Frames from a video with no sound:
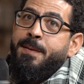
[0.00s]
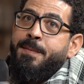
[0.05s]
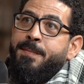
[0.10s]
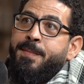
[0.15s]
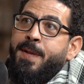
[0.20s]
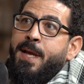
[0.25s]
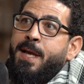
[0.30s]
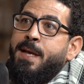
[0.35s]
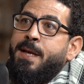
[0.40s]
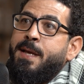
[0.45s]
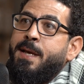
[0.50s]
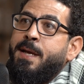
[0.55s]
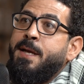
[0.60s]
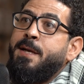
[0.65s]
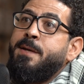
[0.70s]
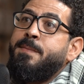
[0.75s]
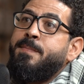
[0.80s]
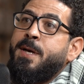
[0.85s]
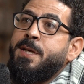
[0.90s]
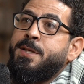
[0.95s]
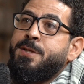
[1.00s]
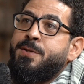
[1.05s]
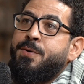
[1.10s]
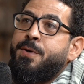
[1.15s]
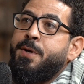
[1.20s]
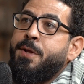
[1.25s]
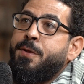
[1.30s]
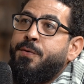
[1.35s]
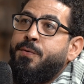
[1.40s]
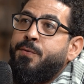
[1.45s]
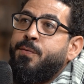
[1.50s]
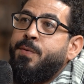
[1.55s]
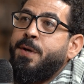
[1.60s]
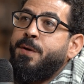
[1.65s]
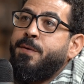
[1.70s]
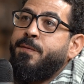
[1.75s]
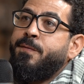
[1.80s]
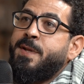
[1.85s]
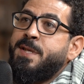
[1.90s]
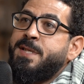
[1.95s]
They heard my story through
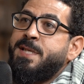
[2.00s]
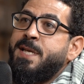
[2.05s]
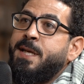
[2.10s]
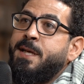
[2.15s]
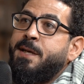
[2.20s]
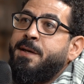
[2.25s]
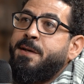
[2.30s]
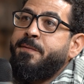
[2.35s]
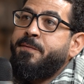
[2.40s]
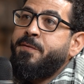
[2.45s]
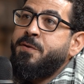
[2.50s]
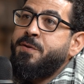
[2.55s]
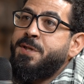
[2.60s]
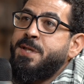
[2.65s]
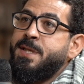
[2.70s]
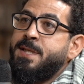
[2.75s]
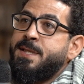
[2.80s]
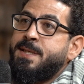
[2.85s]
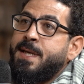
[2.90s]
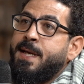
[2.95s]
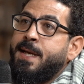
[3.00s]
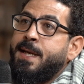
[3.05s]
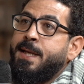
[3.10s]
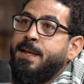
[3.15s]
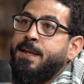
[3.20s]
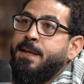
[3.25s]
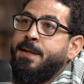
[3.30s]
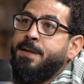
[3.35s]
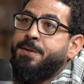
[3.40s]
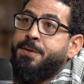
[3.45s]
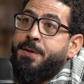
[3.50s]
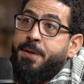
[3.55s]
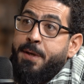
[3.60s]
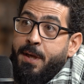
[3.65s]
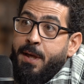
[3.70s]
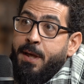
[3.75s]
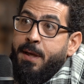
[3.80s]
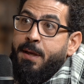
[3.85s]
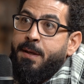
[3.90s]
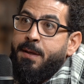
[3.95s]
one of the Syrian refugees in
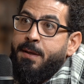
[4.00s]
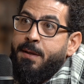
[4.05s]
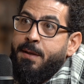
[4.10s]
Turkey,